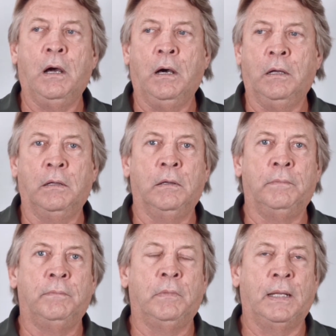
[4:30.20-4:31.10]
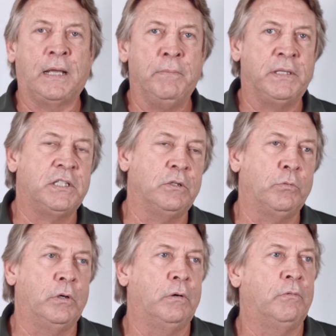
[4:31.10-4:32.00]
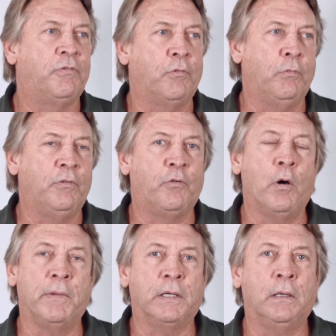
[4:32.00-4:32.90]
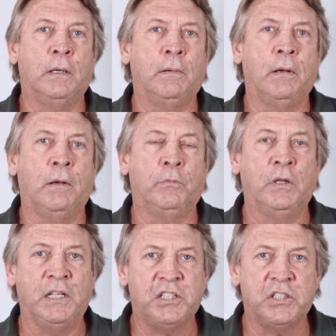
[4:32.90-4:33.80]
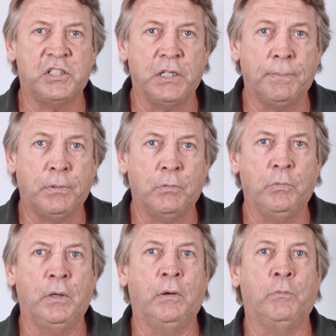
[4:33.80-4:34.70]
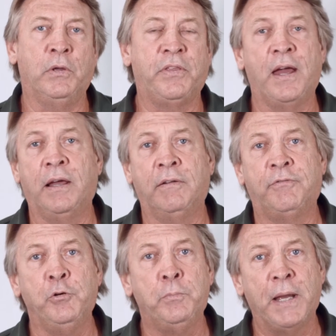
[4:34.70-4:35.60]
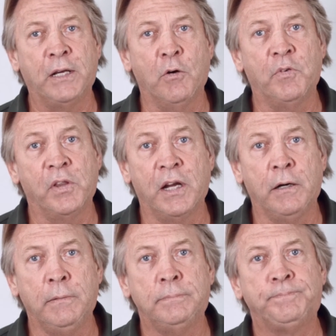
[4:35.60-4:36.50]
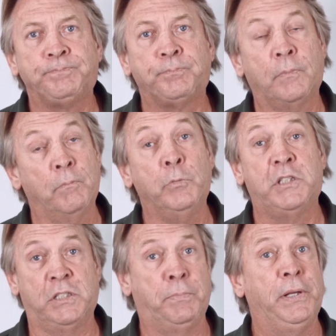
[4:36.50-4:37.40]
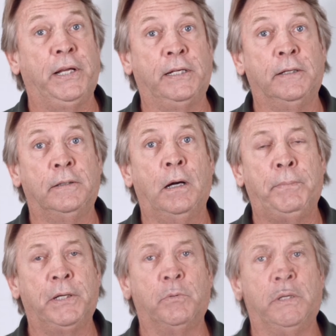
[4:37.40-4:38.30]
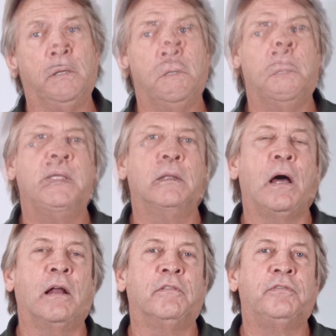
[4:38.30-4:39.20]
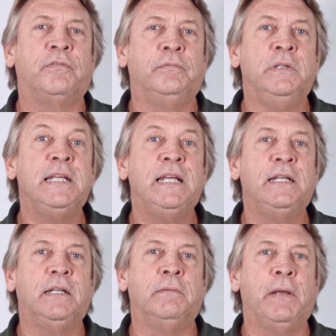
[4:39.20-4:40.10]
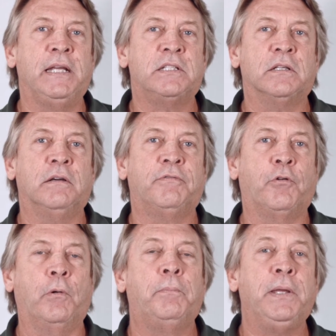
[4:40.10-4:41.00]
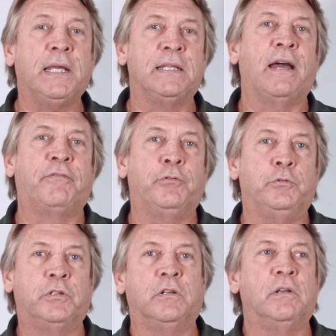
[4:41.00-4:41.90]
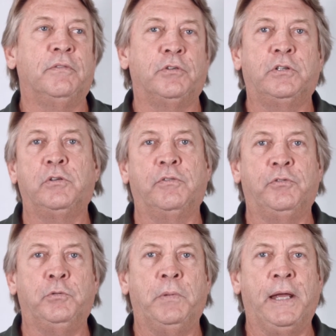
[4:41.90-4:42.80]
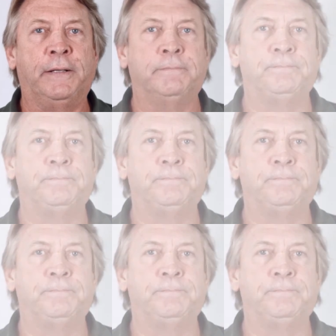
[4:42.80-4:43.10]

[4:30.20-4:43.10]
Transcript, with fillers: Um, like I mentioned, we're, we're forming a, a relationship uh, with that food bank over there, which is big, a big one. There'll be a lot of need in Mesa for picking that fruit to deliver to the food bank.